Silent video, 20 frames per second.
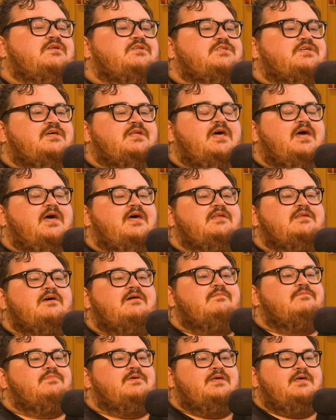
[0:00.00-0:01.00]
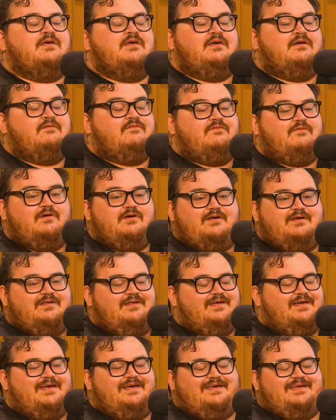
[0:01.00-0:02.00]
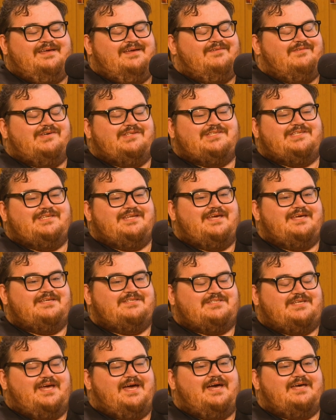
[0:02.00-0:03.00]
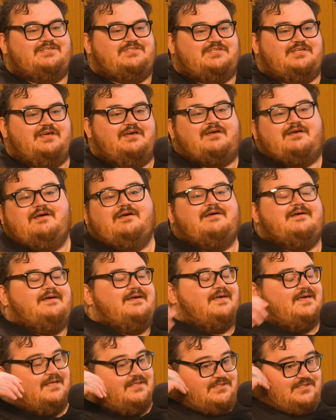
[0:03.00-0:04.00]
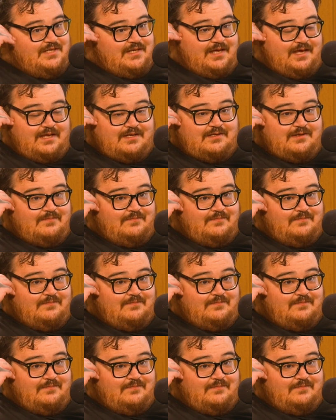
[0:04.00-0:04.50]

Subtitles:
it's going to end up being like with today's casting. It's going to end